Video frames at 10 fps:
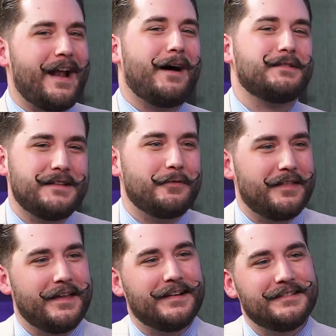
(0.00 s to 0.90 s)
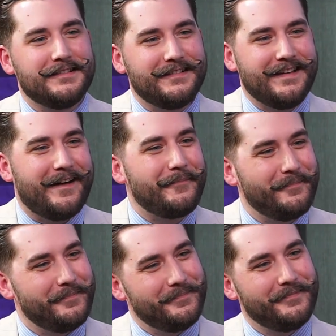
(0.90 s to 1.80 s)
We'll see what she says. Yeah.
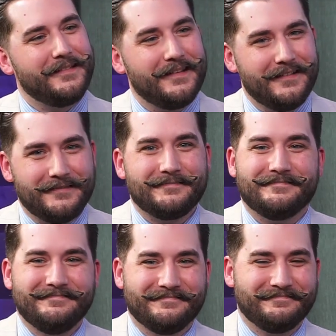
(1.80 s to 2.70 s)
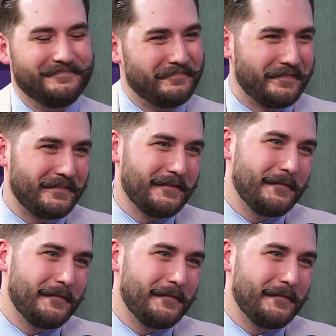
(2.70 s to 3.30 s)
Bonnie, let us know. What do